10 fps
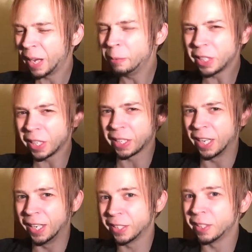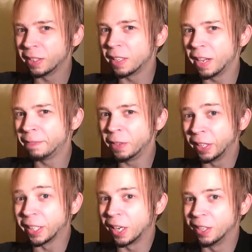was like constantly, I felt
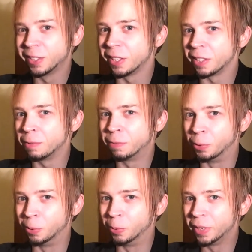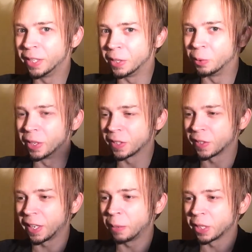like constantly full in the
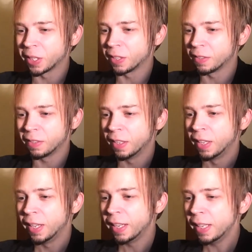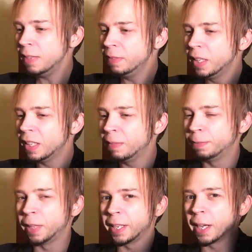US. Like I was, even
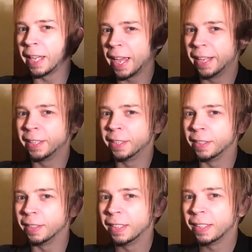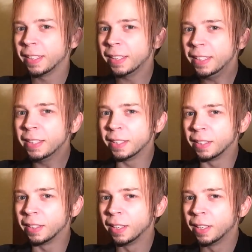if like I hadn't
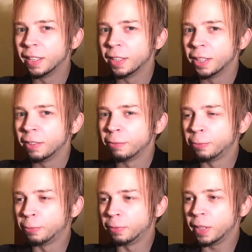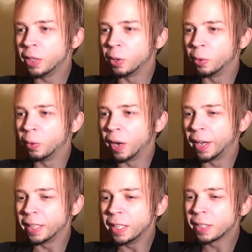eaten,
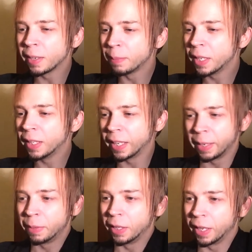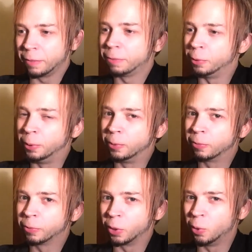I'd eat something and then I'd be like full
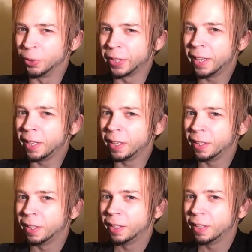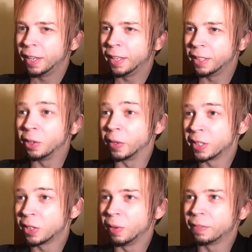for the whole day. And
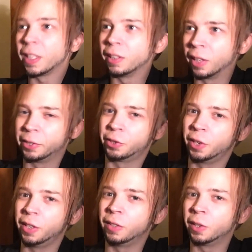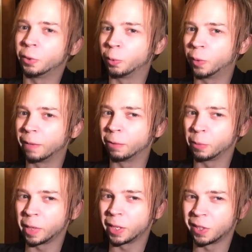I'd still have to eat lunch and dinner or
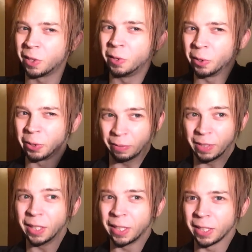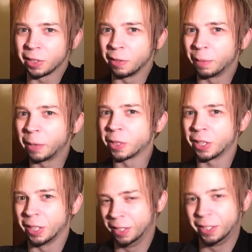whatever because you have to eat that stuff. But I was
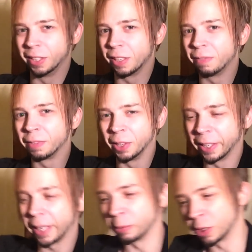constantly felt like I